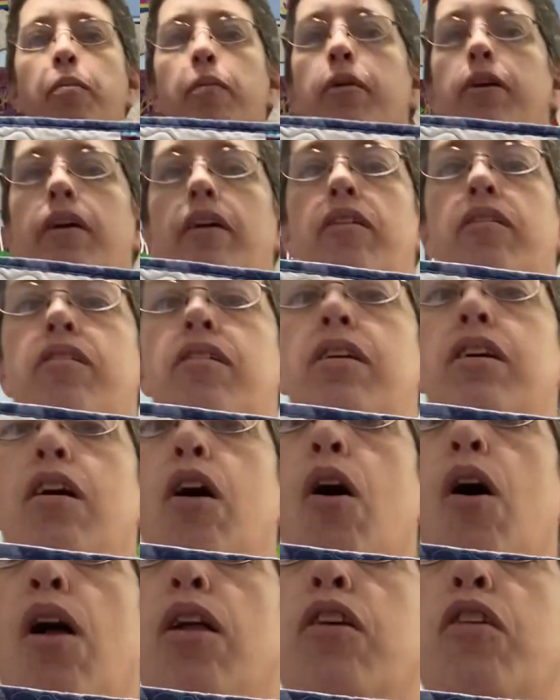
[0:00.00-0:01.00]
You can see
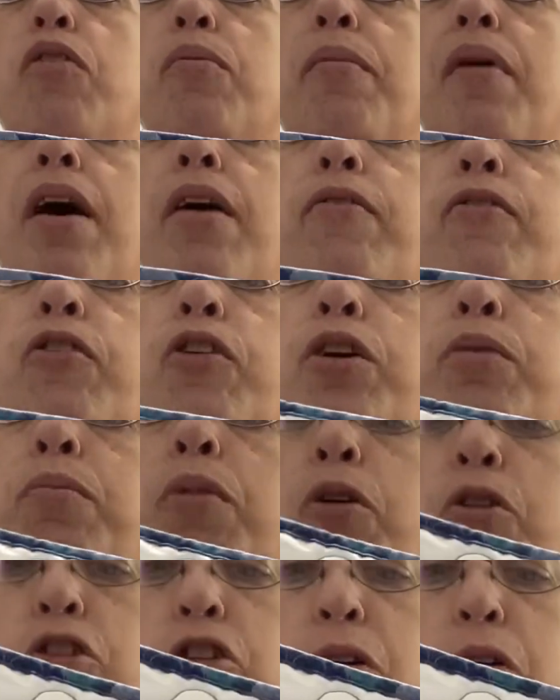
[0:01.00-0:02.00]
all of my free
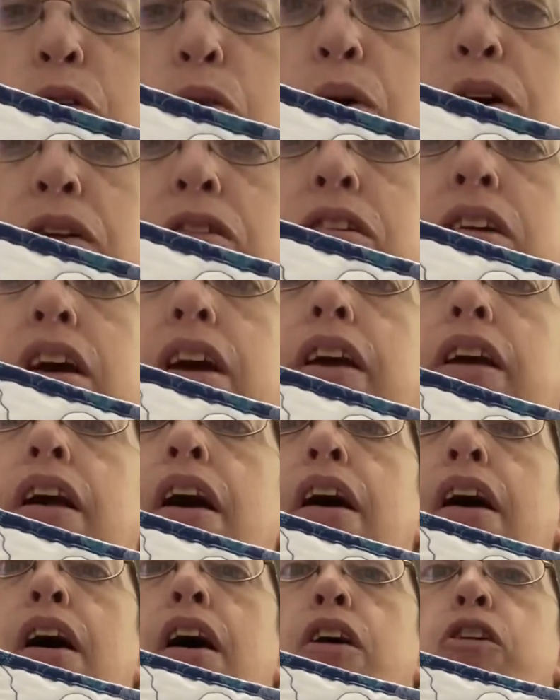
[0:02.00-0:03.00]
motion quilting.
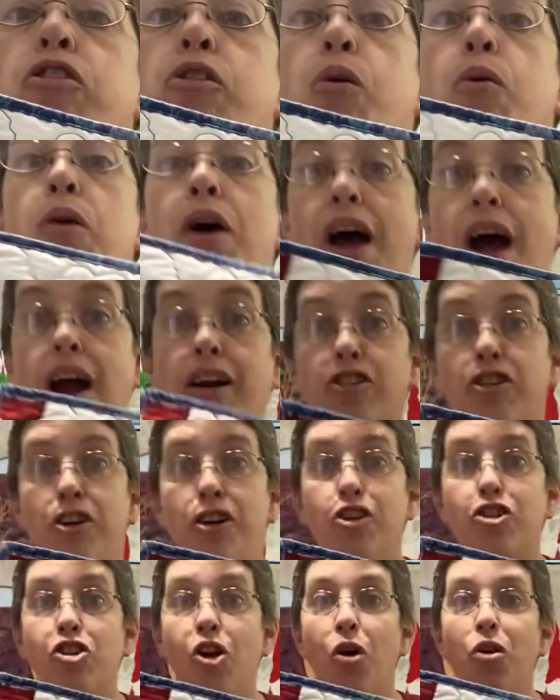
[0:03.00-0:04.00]
So actually
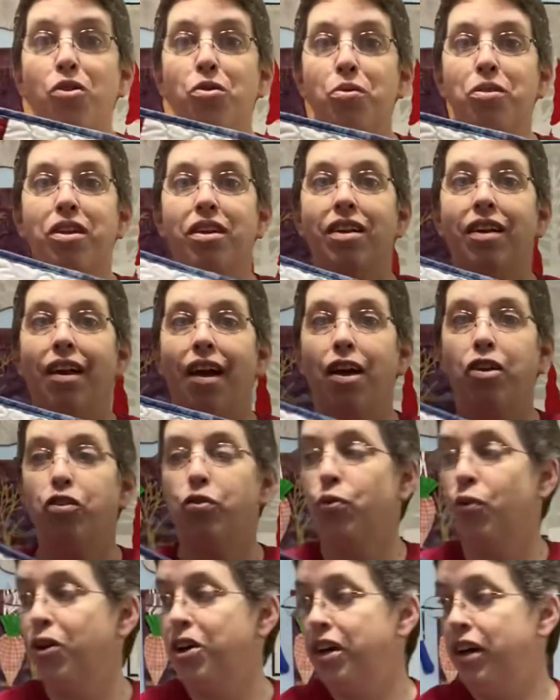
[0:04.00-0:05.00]
it shows within the last
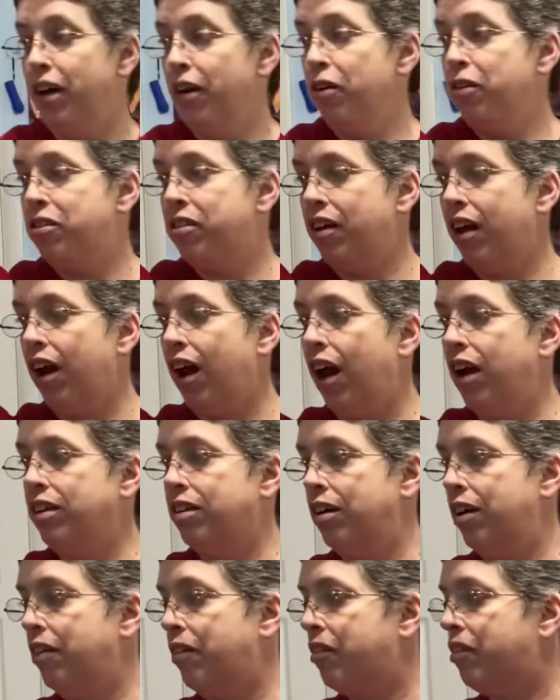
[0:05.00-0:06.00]
4 years that I
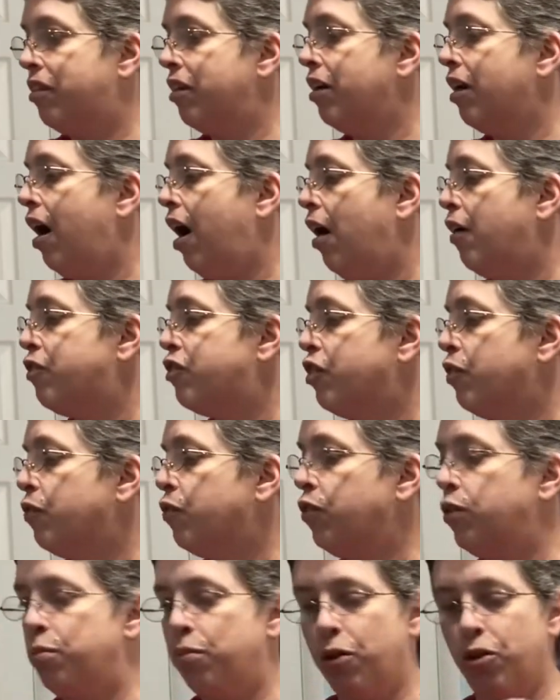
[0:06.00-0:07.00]
did still have some
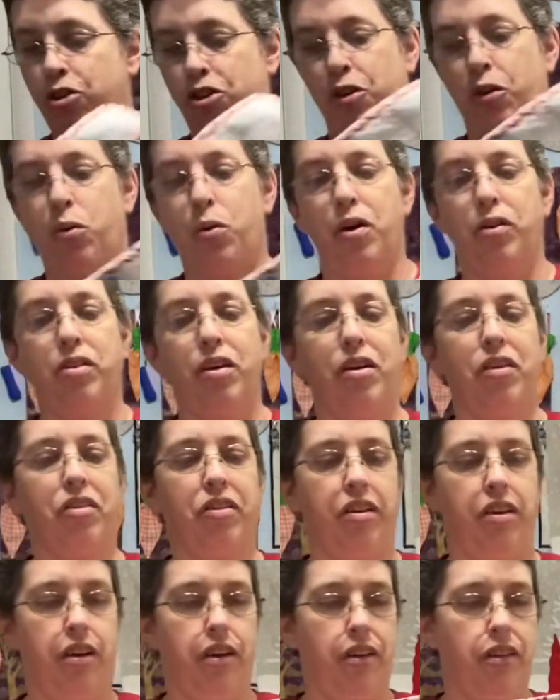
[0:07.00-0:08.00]
free motion quilting
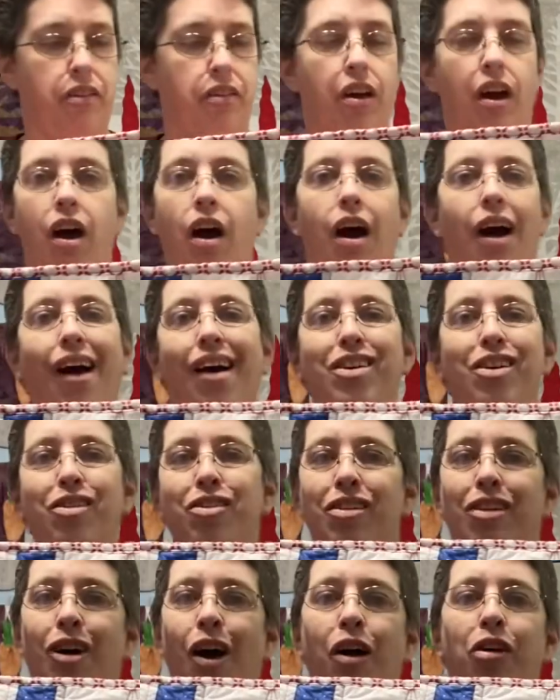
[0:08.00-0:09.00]
skills. I
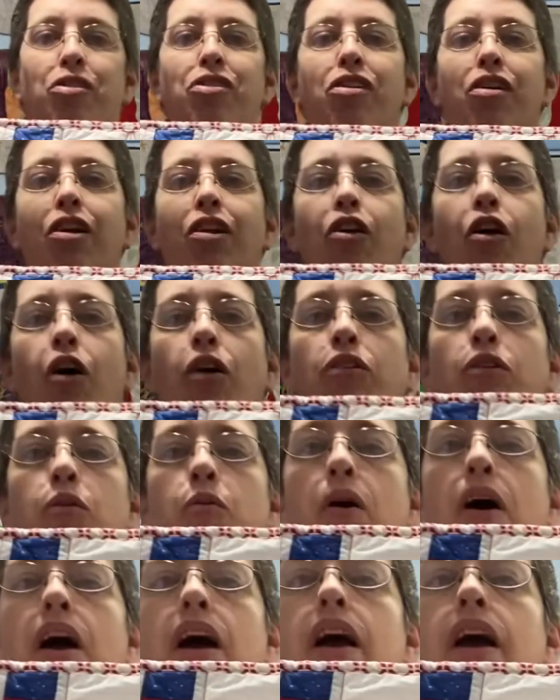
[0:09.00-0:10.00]
just lost it along the
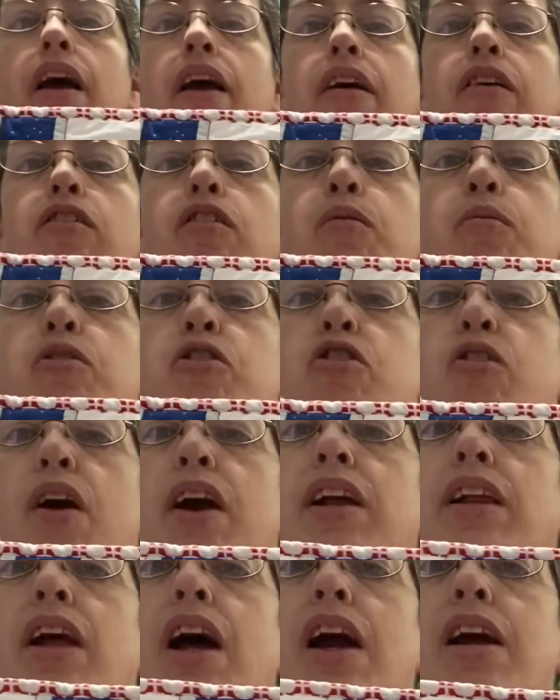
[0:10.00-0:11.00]
way. Some
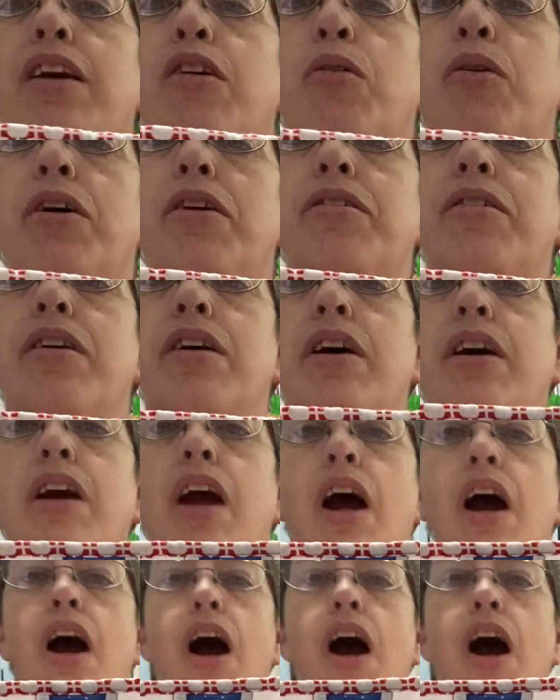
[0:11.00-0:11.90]
straight line quilting.